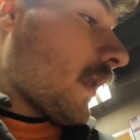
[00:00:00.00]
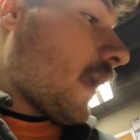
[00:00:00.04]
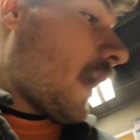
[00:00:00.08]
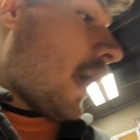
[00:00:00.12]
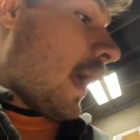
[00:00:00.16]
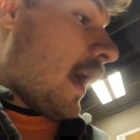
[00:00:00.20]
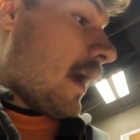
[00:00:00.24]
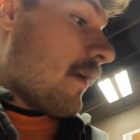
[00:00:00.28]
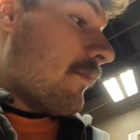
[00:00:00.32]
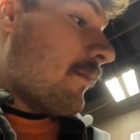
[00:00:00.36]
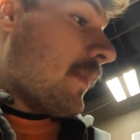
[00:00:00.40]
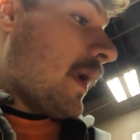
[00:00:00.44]

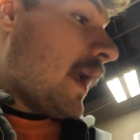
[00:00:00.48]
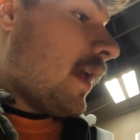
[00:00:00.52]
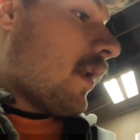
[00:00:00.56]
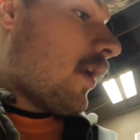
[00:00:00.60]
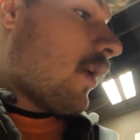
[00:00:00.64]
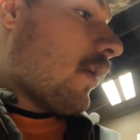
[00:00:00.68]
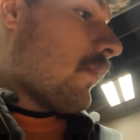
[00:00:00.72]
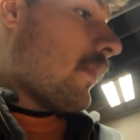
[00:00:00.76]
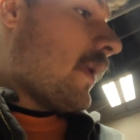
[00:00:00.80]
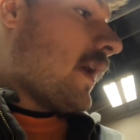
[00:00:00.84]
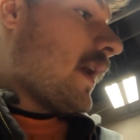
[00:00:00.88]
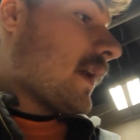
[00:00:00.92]
I've made
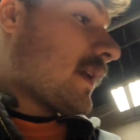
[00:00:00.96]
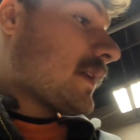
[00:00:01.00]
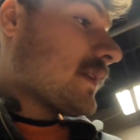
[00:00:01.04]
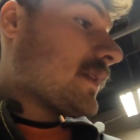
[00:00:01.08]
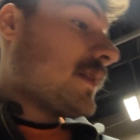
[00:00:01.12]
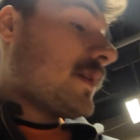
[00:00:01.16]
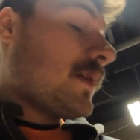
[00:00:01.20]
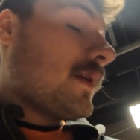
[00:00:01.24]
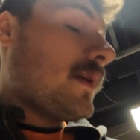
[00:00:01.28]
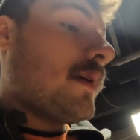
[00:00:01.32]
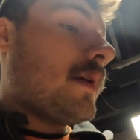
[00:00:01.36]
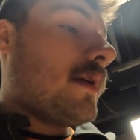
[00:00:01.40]
our
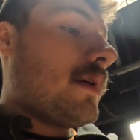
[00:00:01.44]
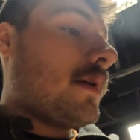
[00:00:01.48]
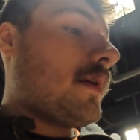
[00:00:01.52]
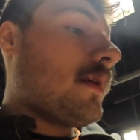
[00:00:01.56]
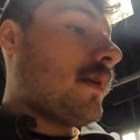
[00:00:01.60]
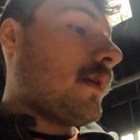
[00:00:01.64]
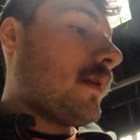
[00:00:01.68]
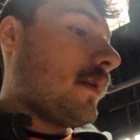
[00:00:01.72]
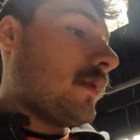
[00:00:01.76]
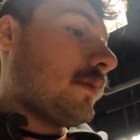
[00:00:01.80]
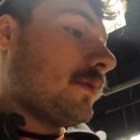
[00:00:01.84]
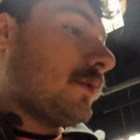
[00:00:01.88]
mix.
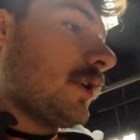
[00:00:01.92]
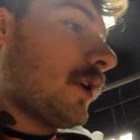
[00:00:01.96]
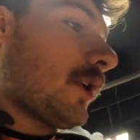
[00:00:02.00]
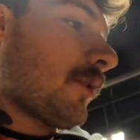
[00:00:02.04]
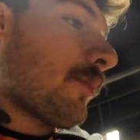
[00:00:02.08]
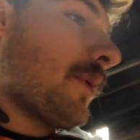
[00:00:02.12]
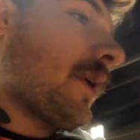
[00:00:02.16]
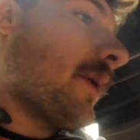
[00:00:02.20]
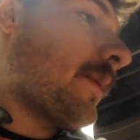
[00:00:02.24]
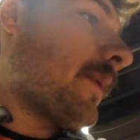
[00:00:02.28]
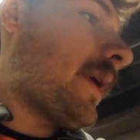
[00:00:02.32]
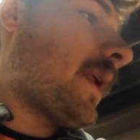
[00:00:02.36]
Took
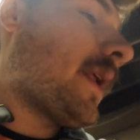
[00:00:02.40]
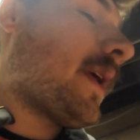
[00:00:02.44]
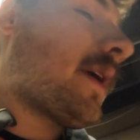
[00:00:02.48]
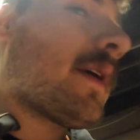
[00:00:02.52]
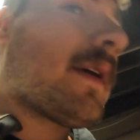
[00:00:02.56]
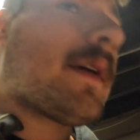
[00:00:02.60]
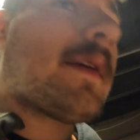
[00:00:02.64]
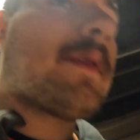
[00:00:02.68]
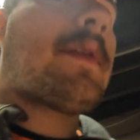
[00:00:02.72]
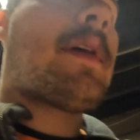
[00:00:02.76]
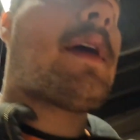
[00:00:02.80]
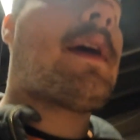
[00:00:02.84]
me a minute
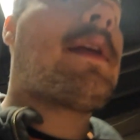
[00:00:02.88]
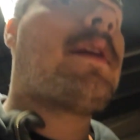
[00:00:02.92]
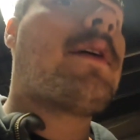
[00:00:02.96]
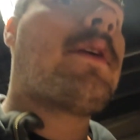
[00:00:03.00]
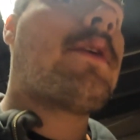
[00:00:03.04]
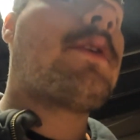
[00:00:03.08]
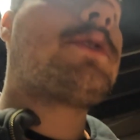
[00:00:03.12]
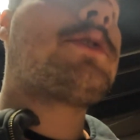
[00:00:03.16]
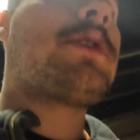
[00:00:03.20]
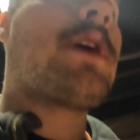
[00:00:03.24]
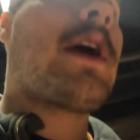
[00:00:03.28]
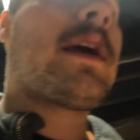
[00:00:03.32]
because I had to
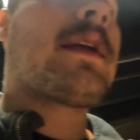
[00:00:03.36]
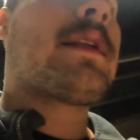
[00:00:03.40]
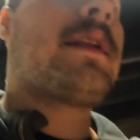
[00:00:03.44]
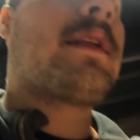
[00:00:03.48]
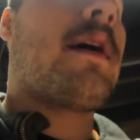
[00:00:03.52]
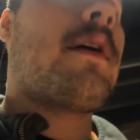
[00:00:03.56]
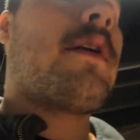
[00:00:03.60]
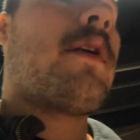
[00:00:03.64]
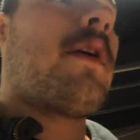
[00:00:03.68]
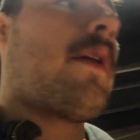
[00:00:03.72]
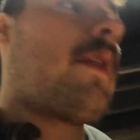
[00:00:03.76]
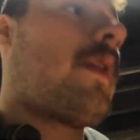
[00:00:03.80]
go track
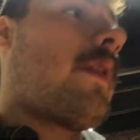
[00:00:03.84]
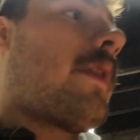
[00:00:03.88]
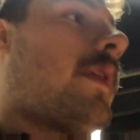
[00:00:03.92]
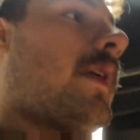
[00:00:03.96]
down all the